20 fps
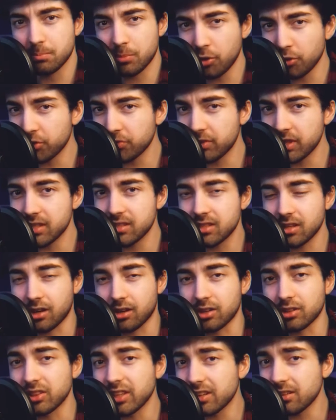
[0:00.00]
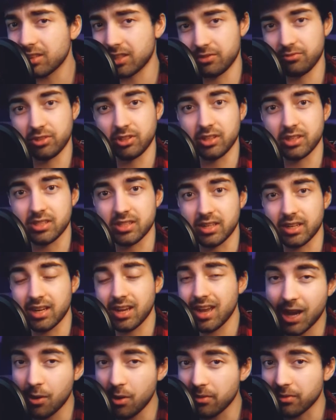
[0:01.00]
Both of these are a little unrealistic.
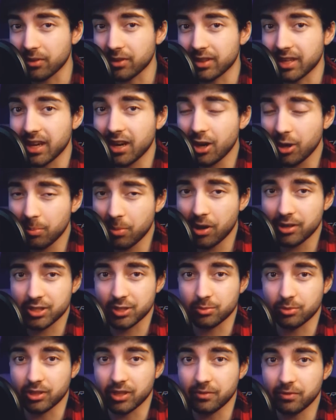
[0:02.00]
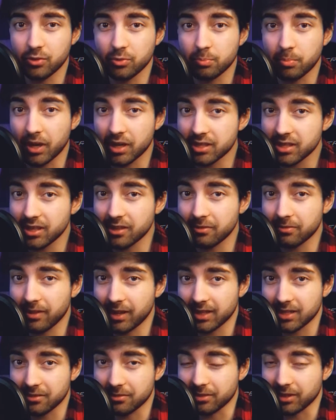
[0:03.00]
However, they are possible if you budget
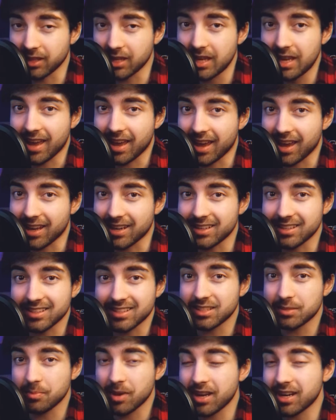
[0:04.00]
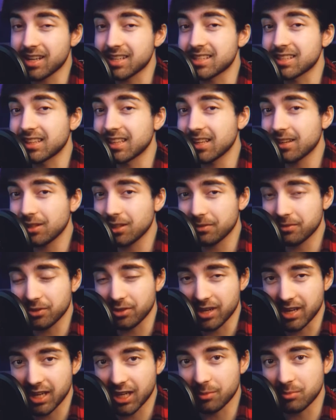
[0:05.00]
effectively and spend as little of your
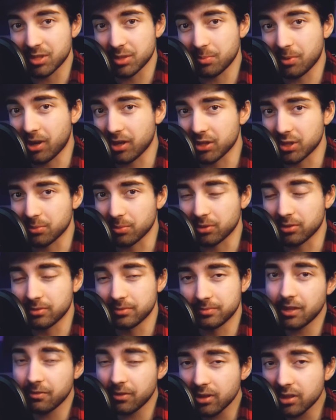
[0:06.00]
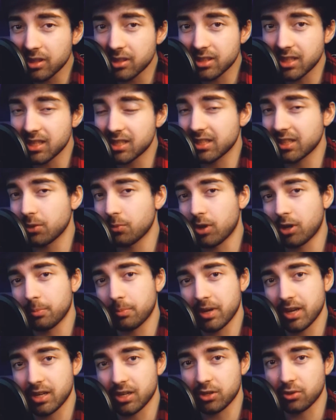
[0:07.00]
income as possible. If you're in a decently
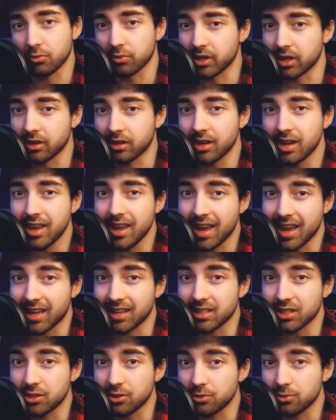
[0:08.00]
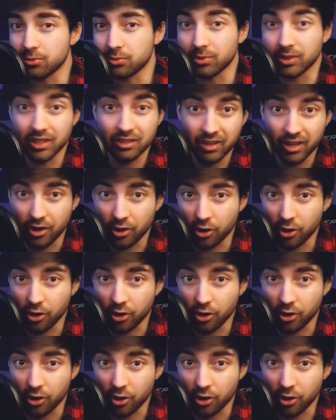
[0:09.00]
well-paying career and you live at